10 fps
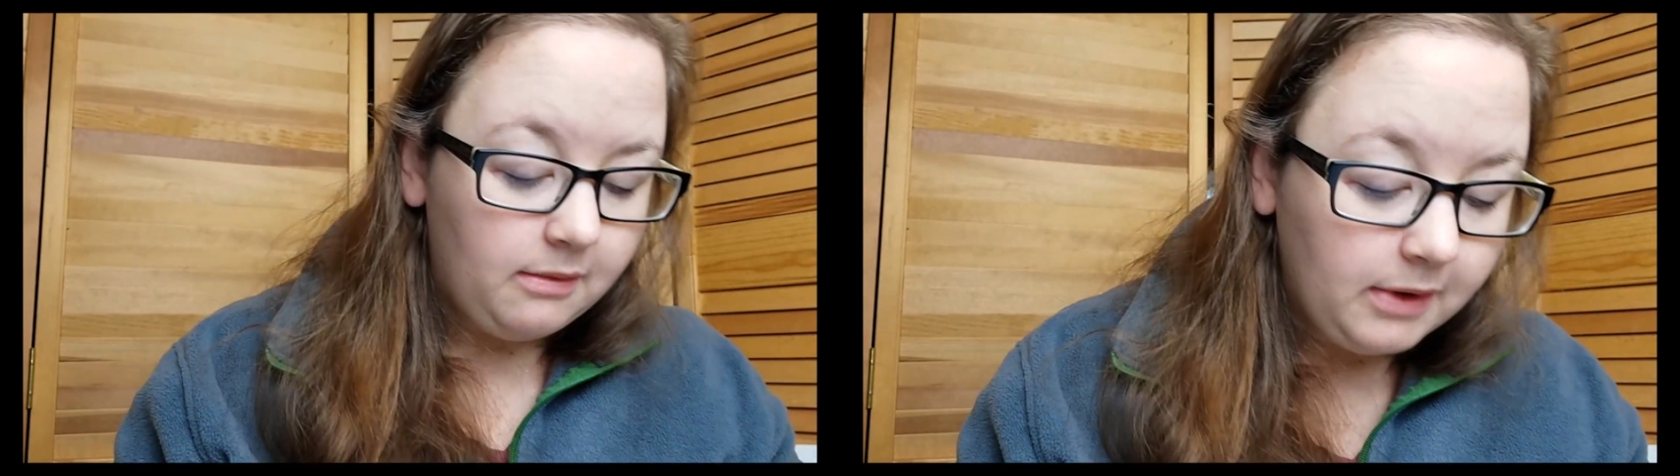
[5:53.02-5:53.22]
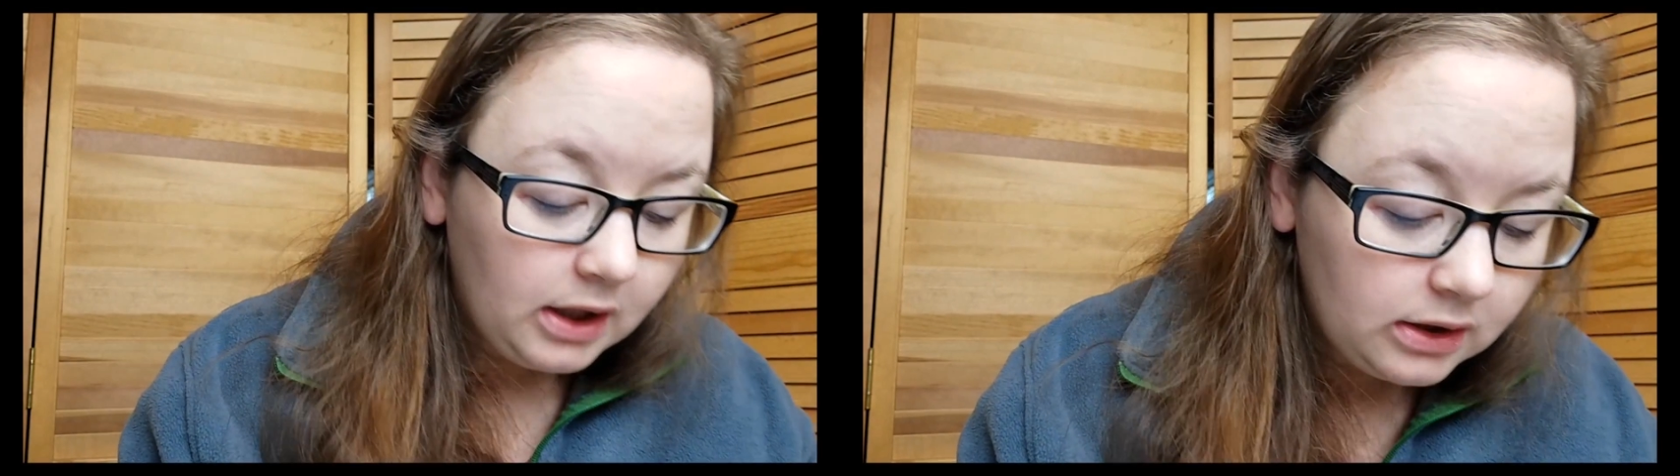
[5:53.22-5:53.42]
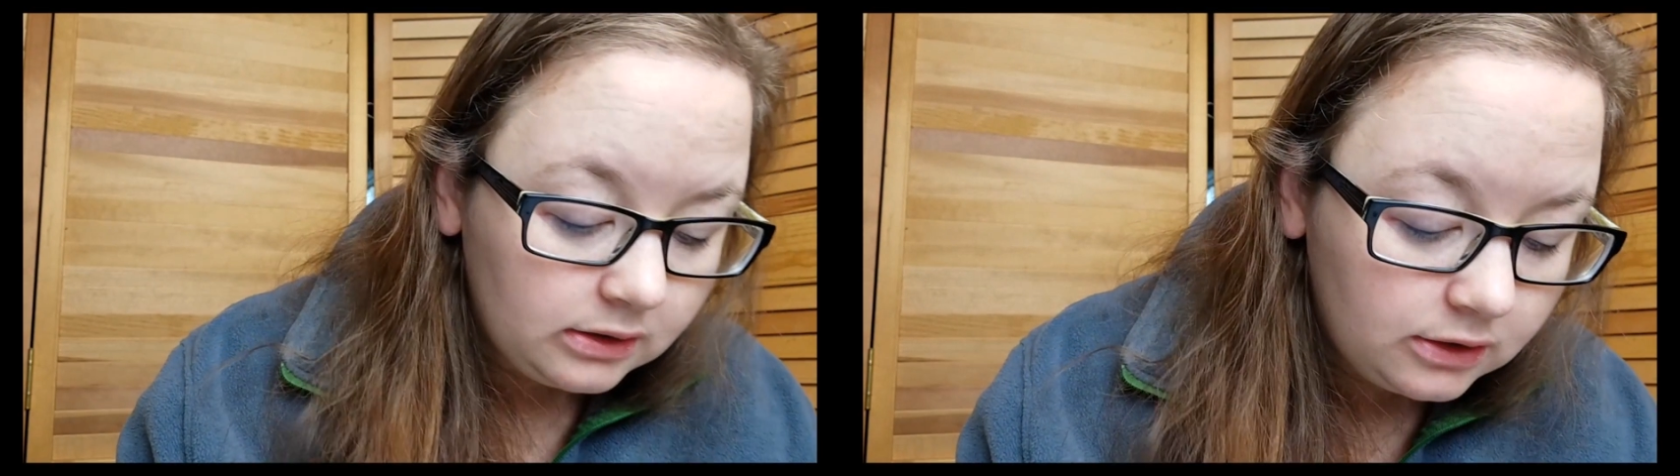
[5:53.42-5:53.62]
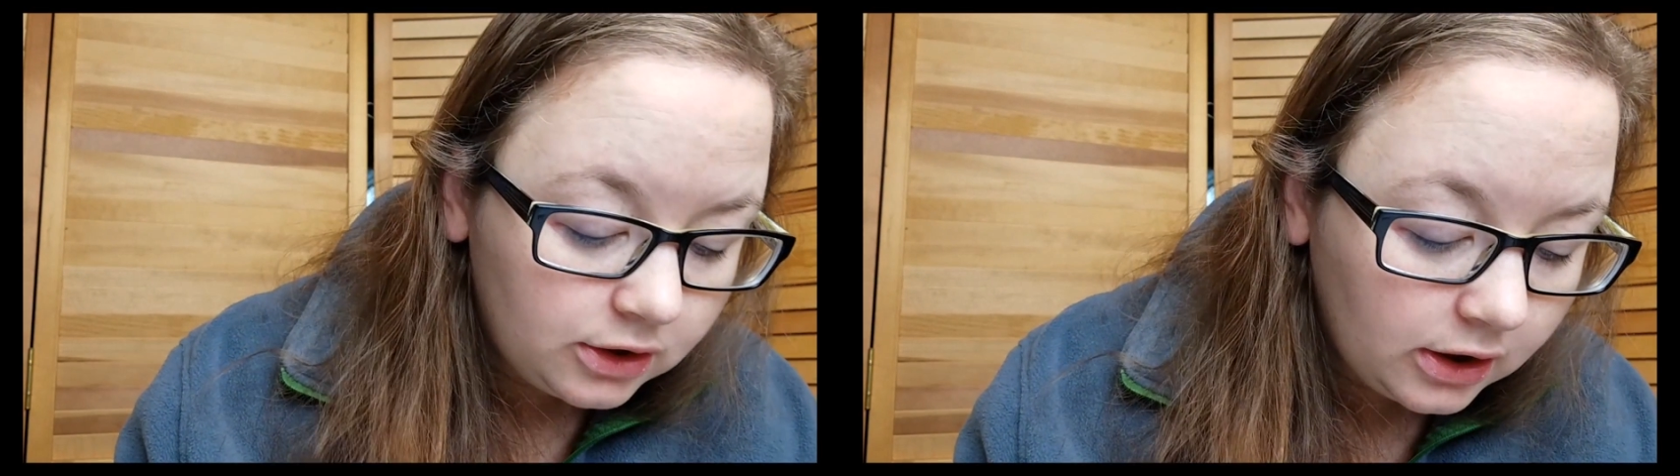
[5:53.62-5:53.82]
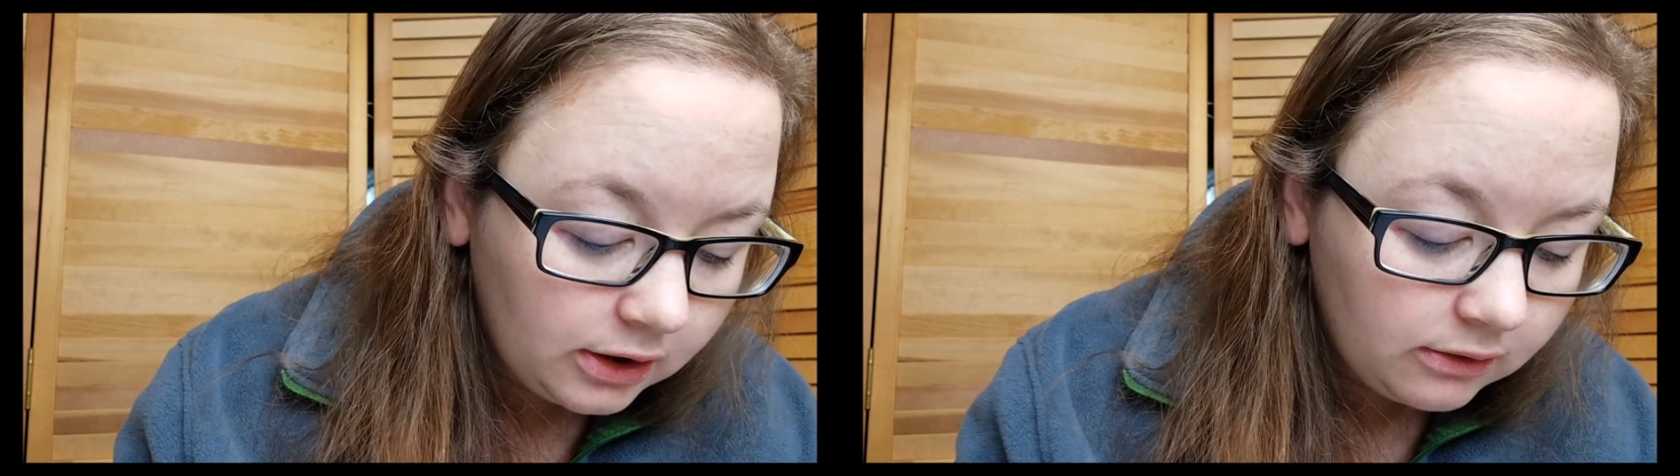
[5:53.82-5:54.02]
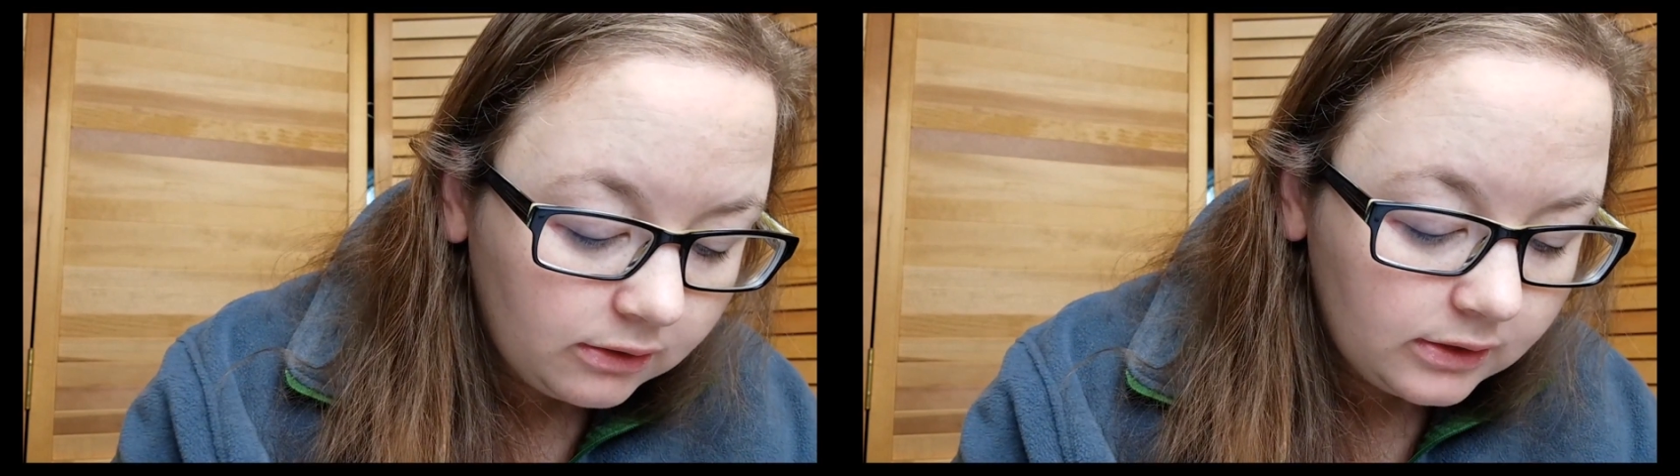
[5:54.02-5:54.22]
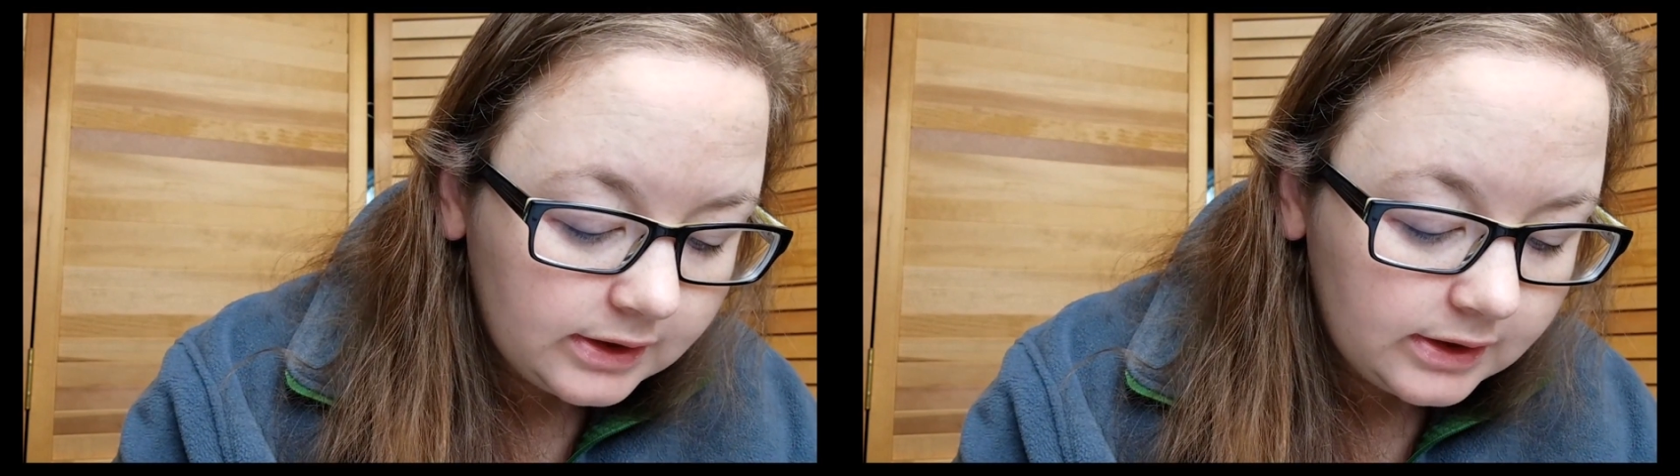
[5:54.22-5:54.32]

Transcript: I'm going to show you